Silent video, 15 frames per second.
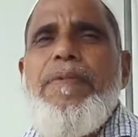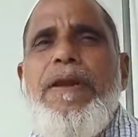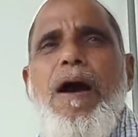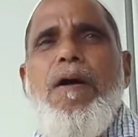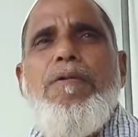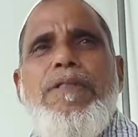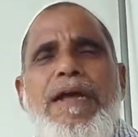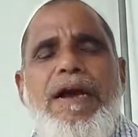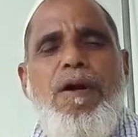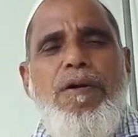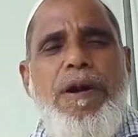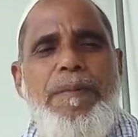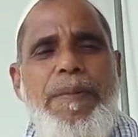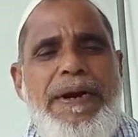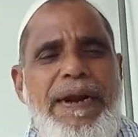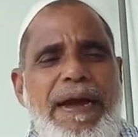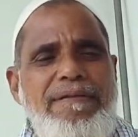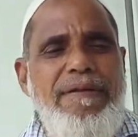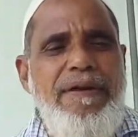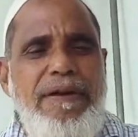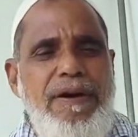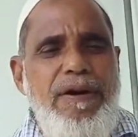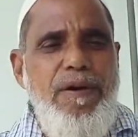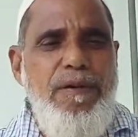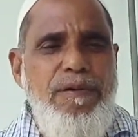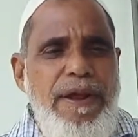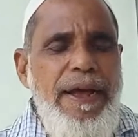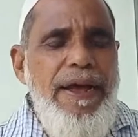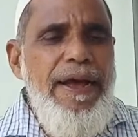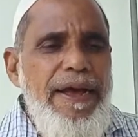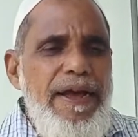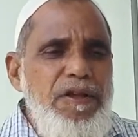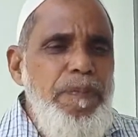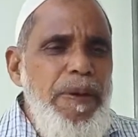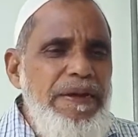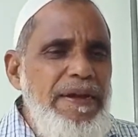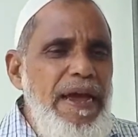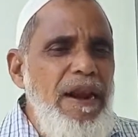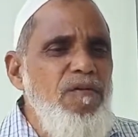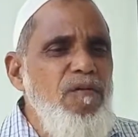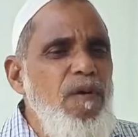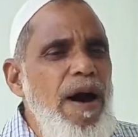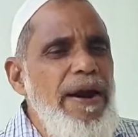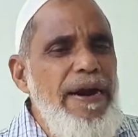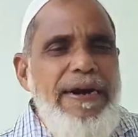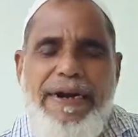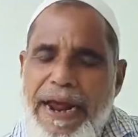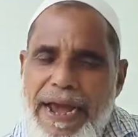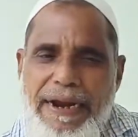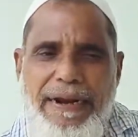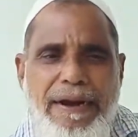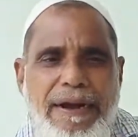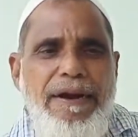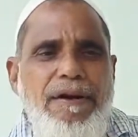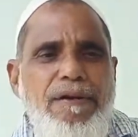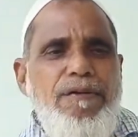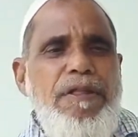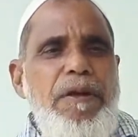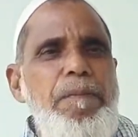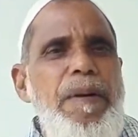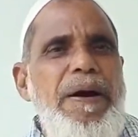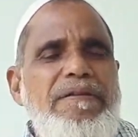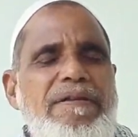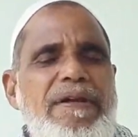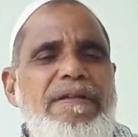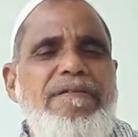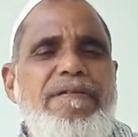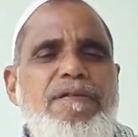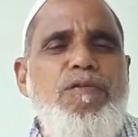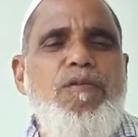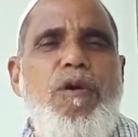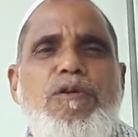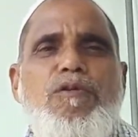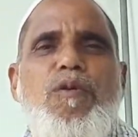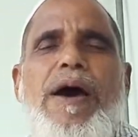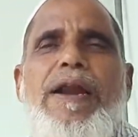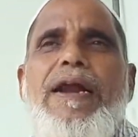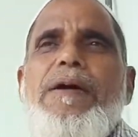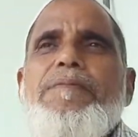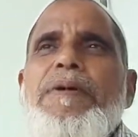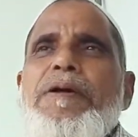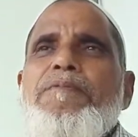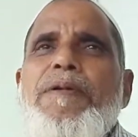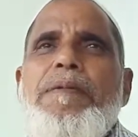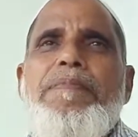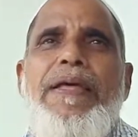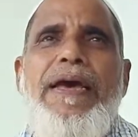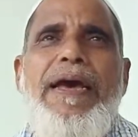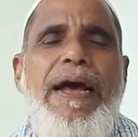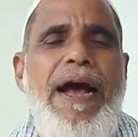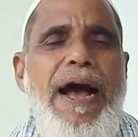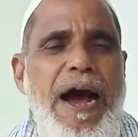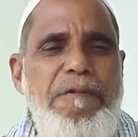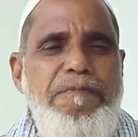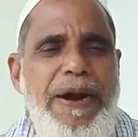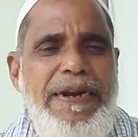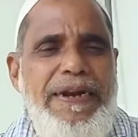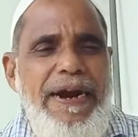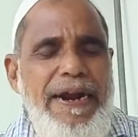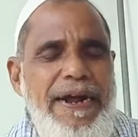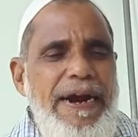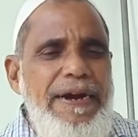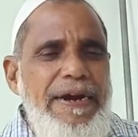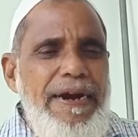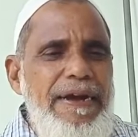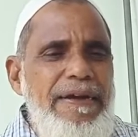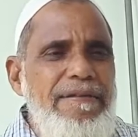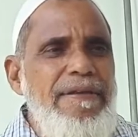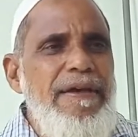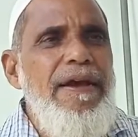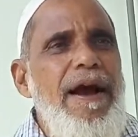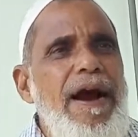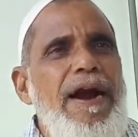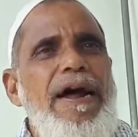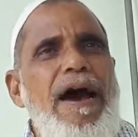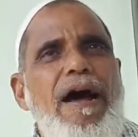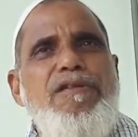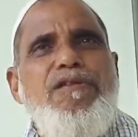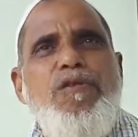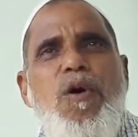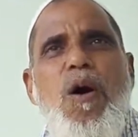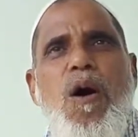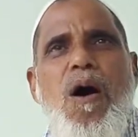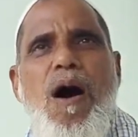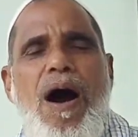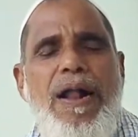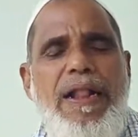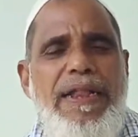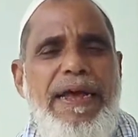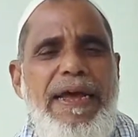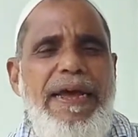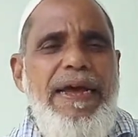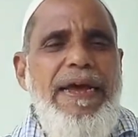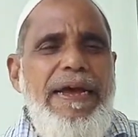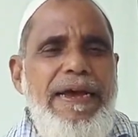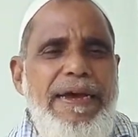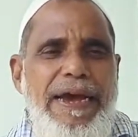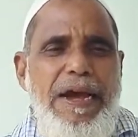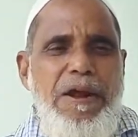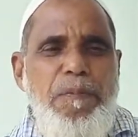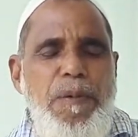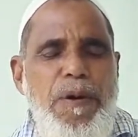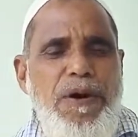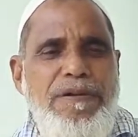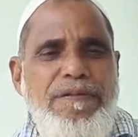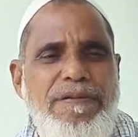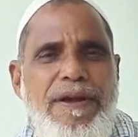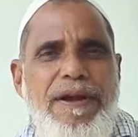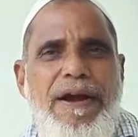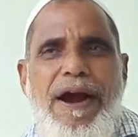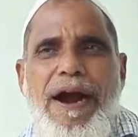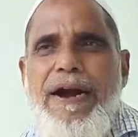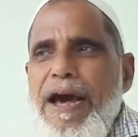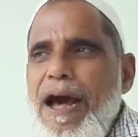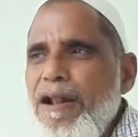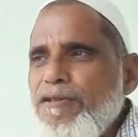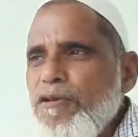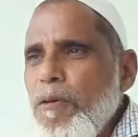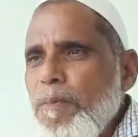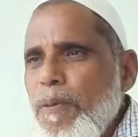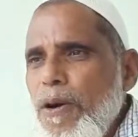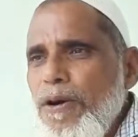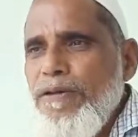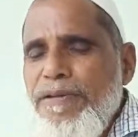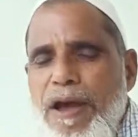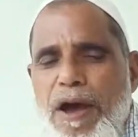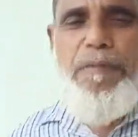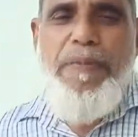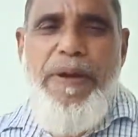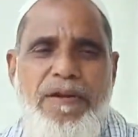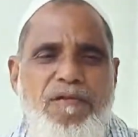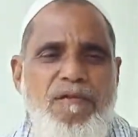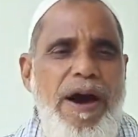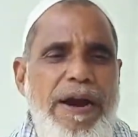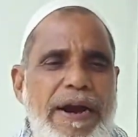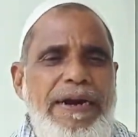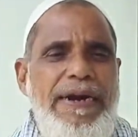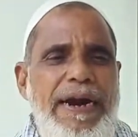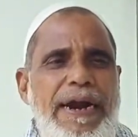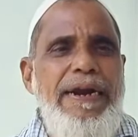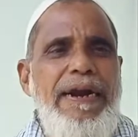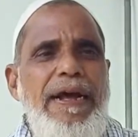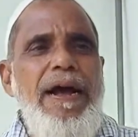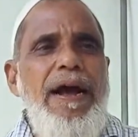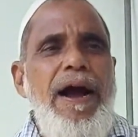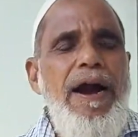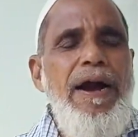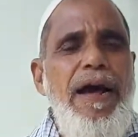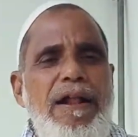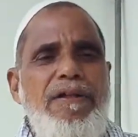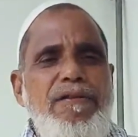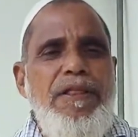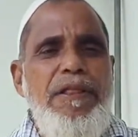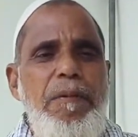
now the government has introduced a special quarantine to the persons, those who are coming from the affected countries, and also all the airports and also ports have been quarantined, and also the